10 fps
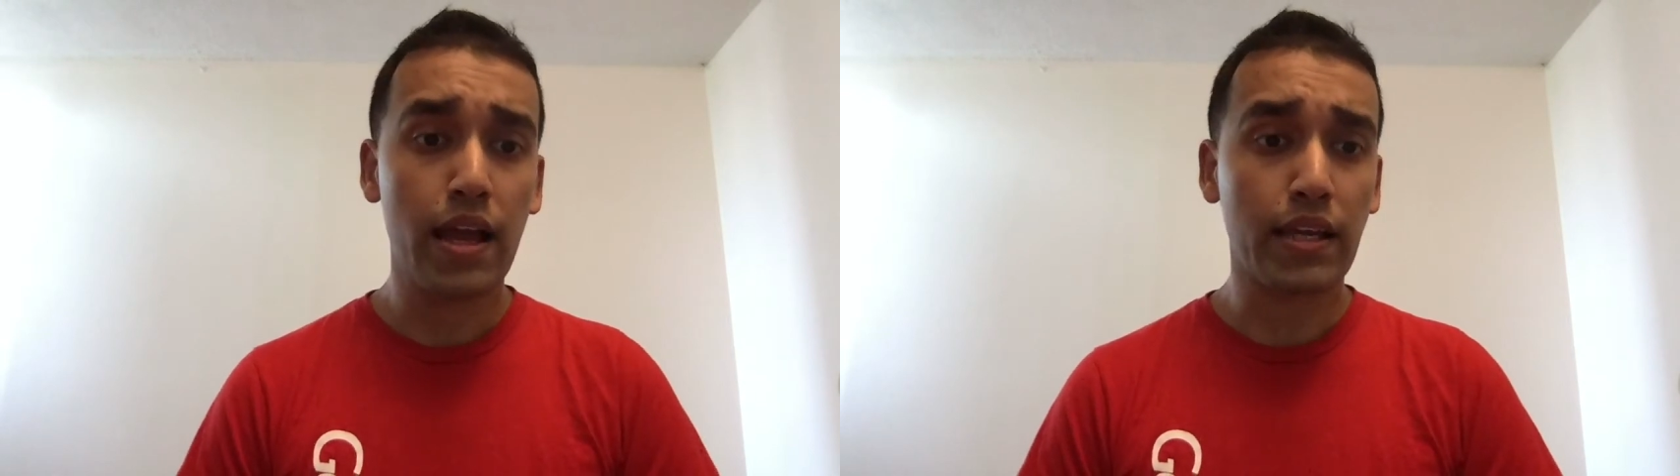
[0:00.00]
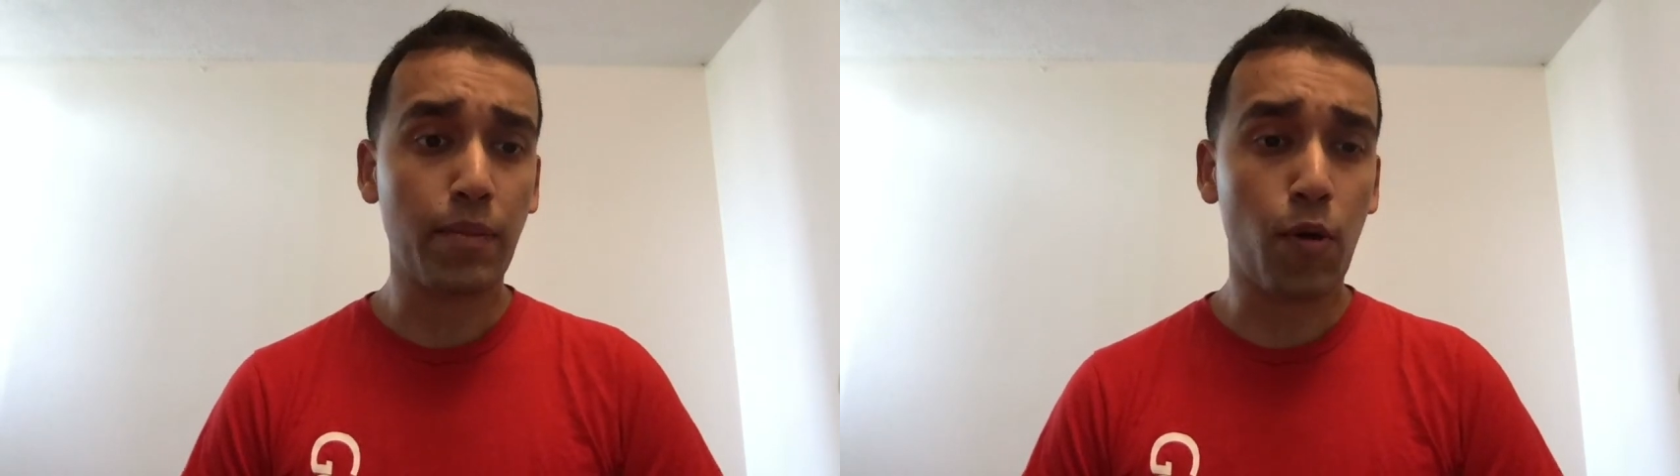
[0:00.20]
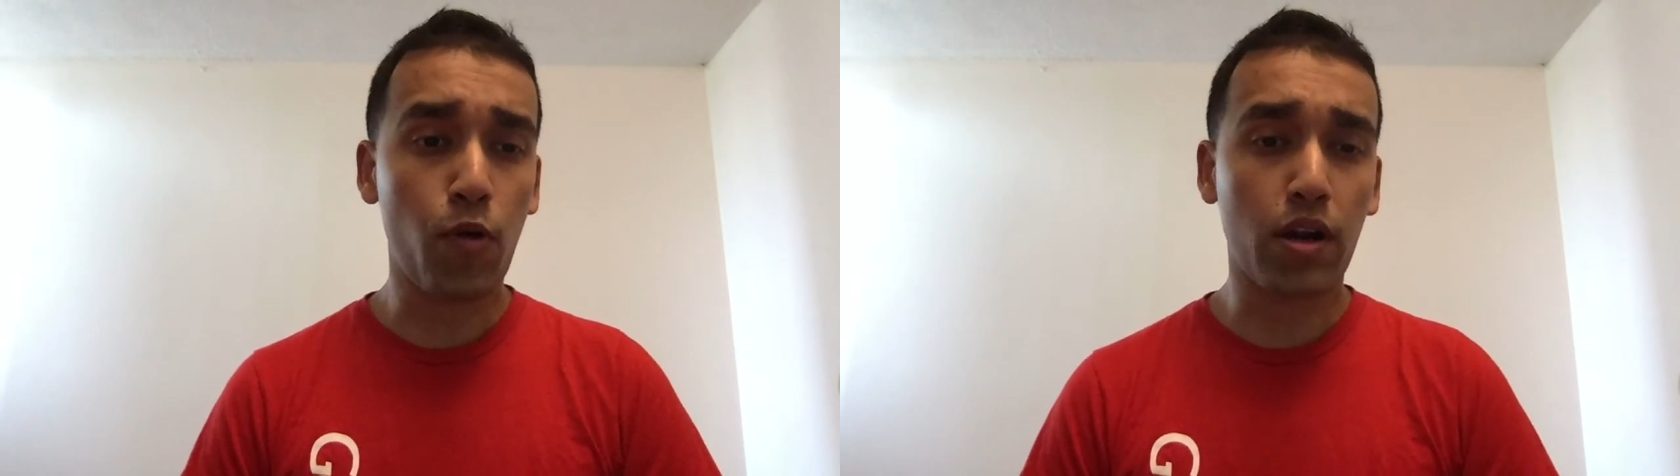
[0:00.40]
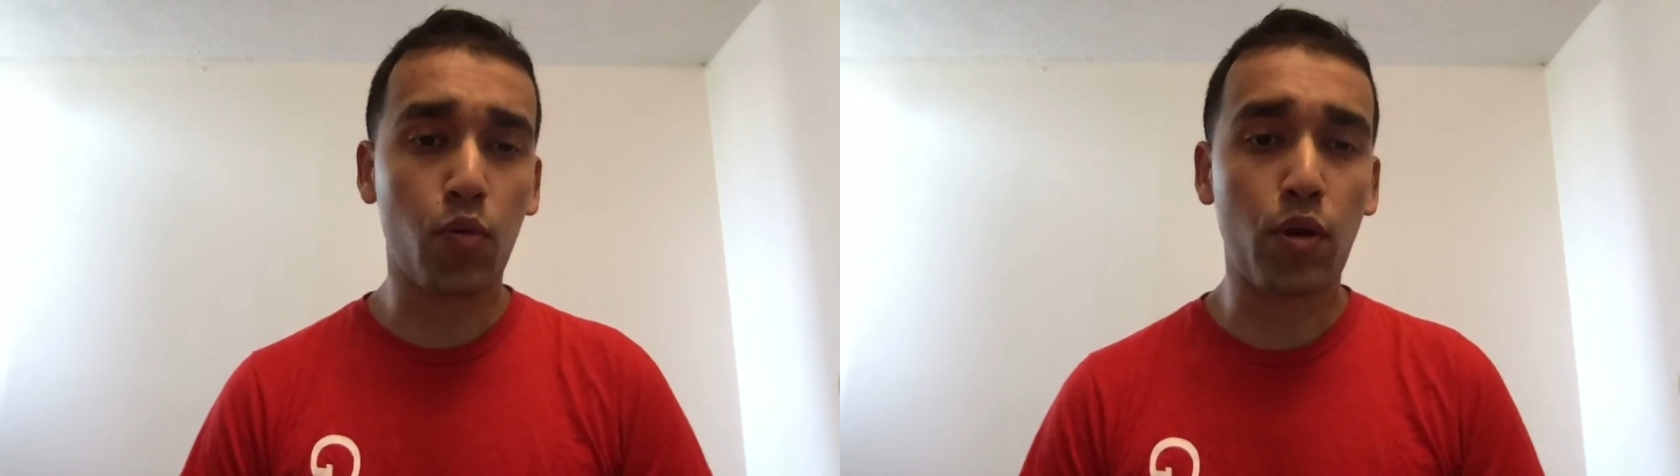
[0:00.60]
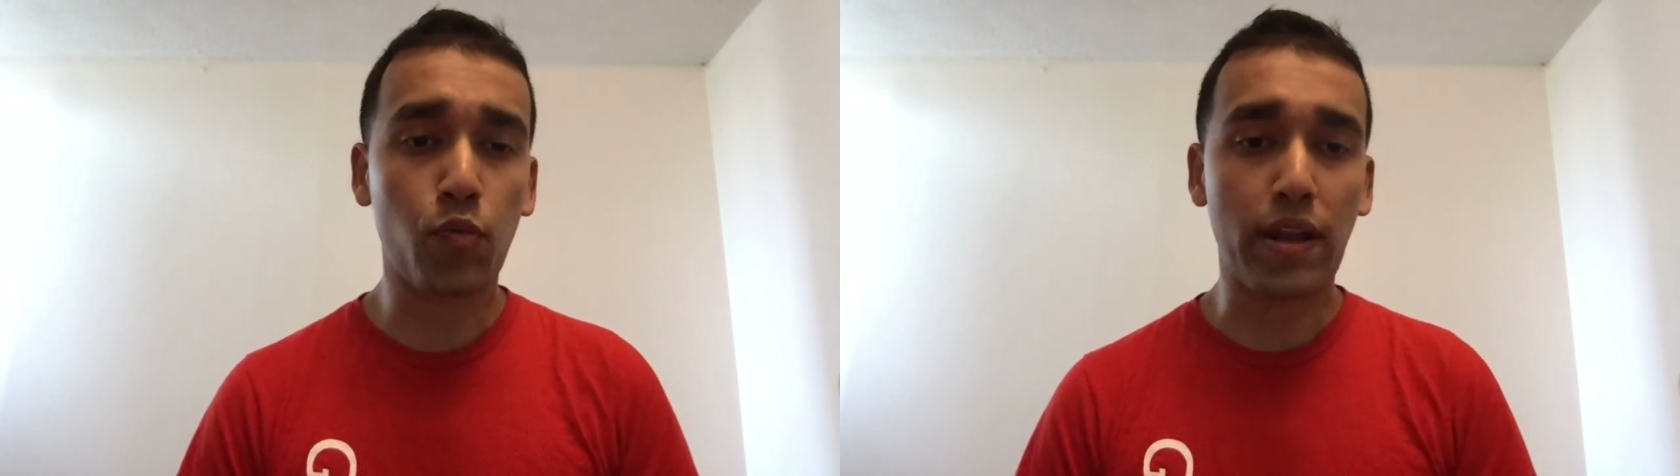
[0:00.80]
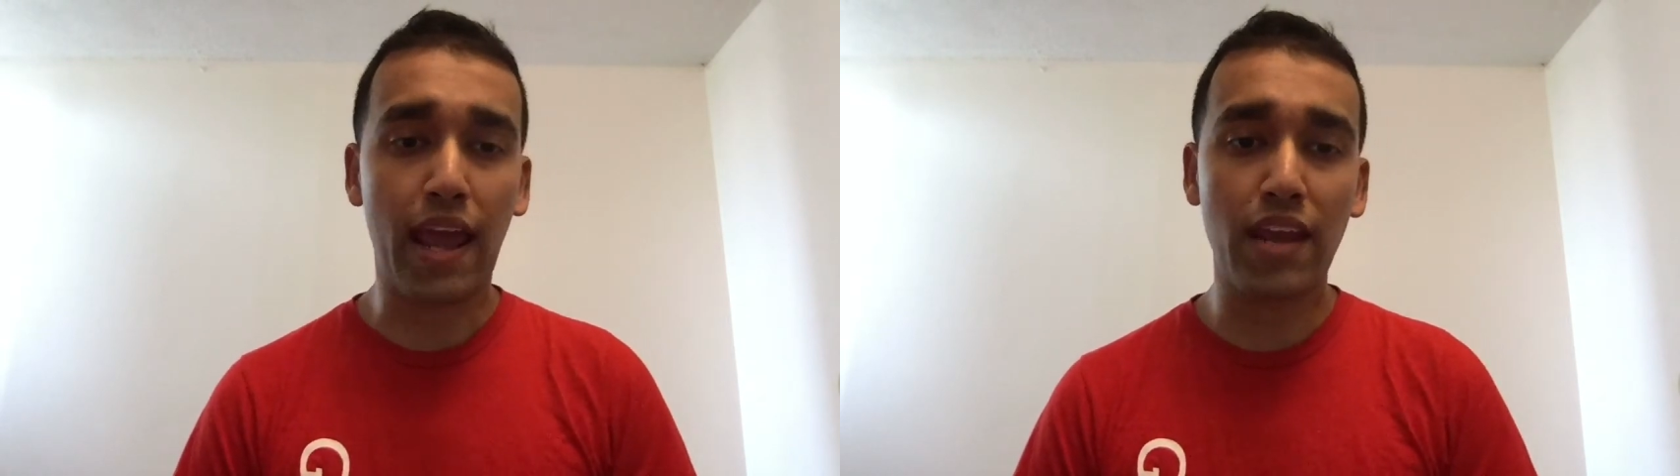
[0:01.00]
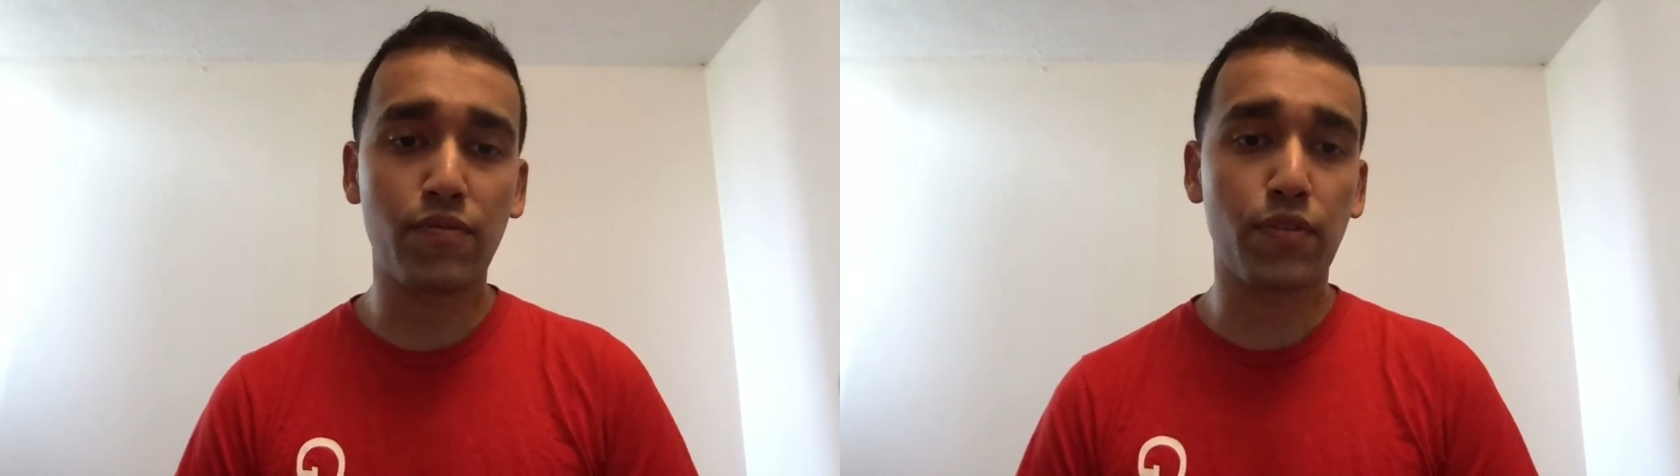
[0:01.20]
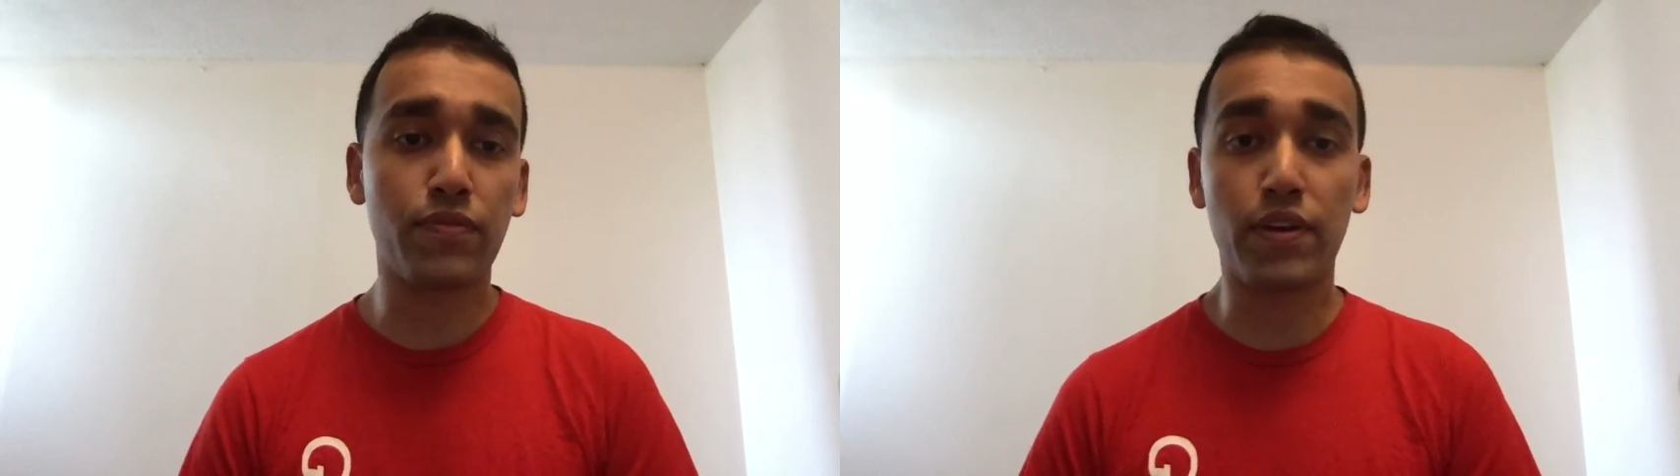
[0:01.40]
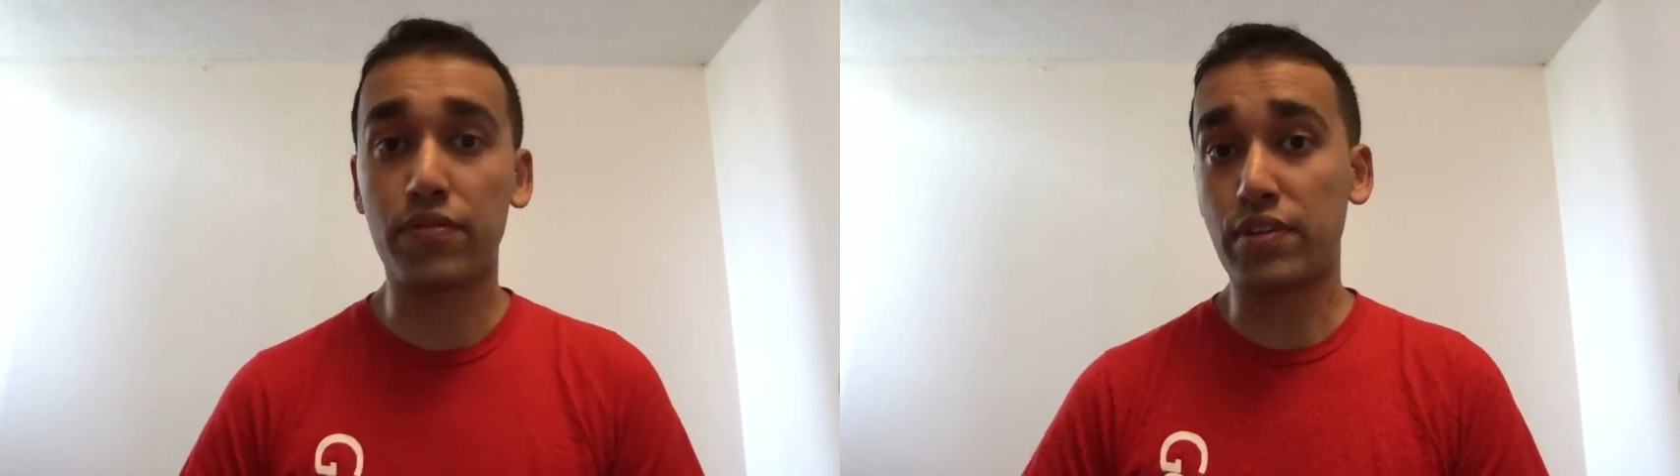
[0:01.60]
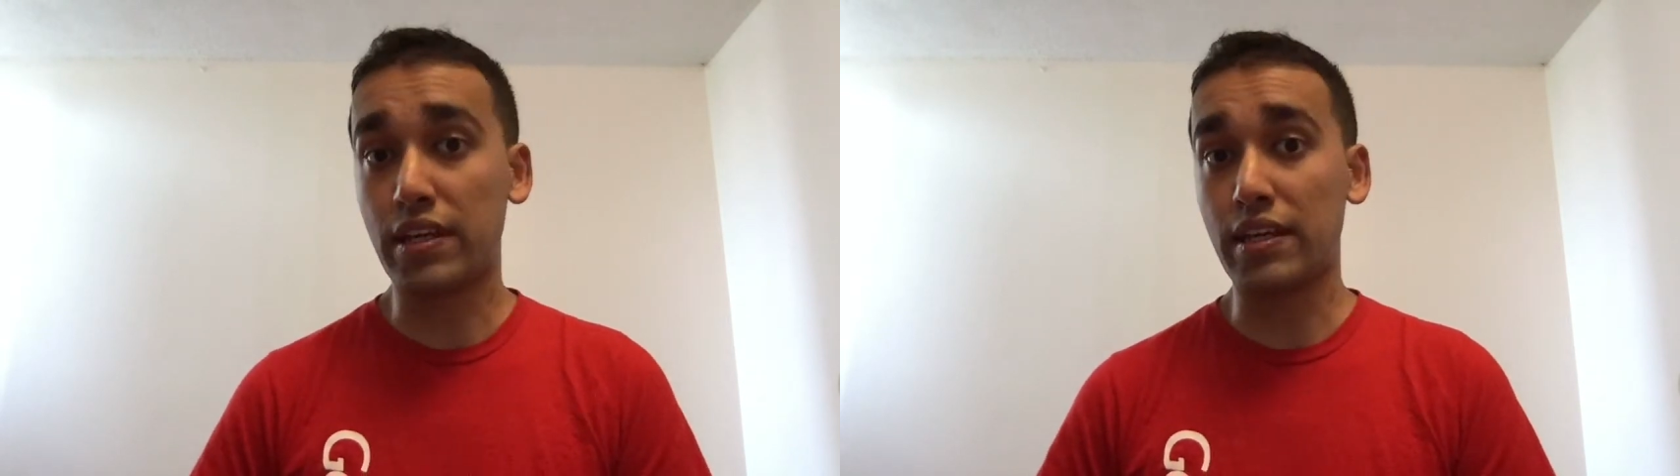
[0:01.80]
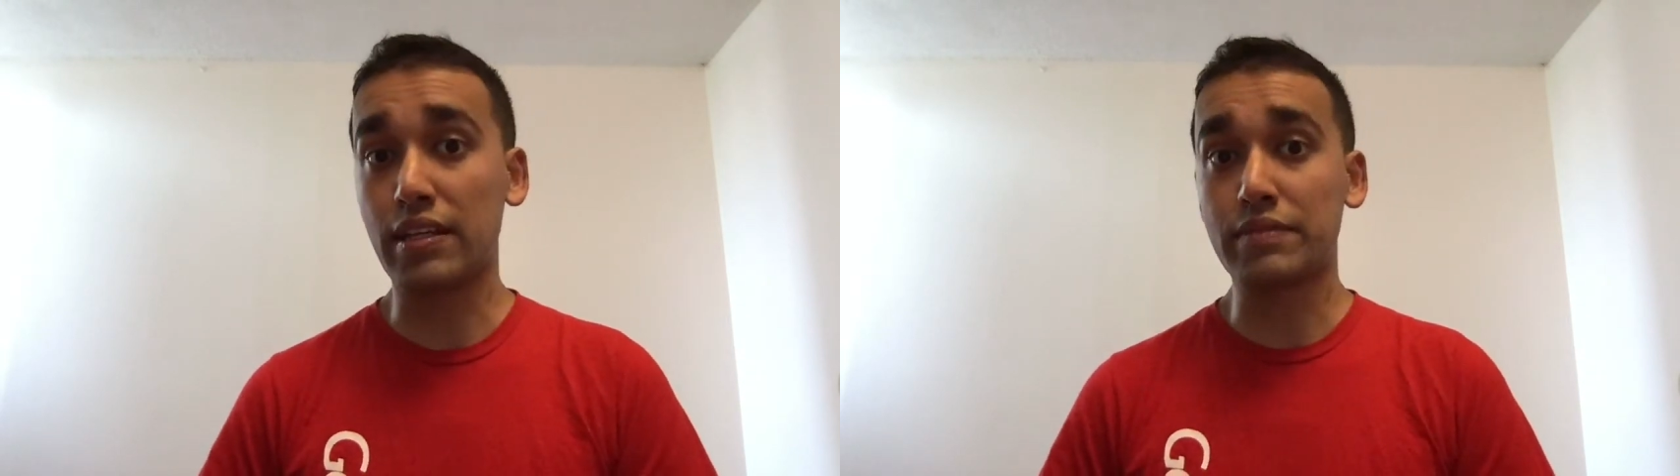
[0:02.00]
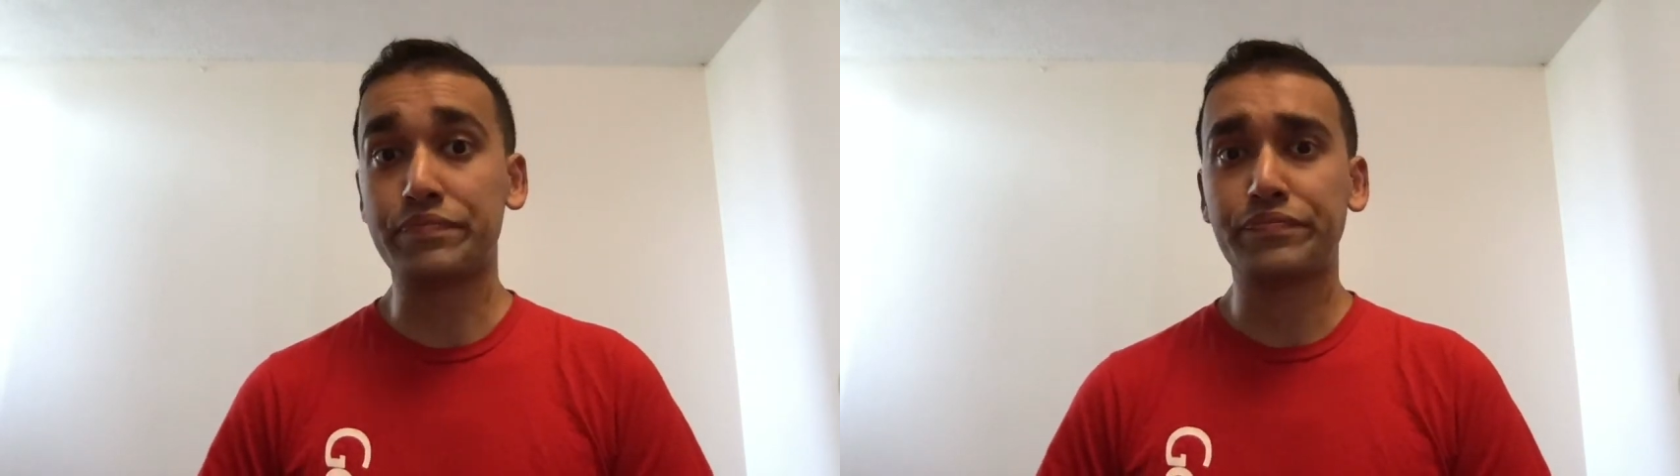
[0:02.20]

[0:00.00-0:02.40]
Kemba Walker went what, eight for fifteen,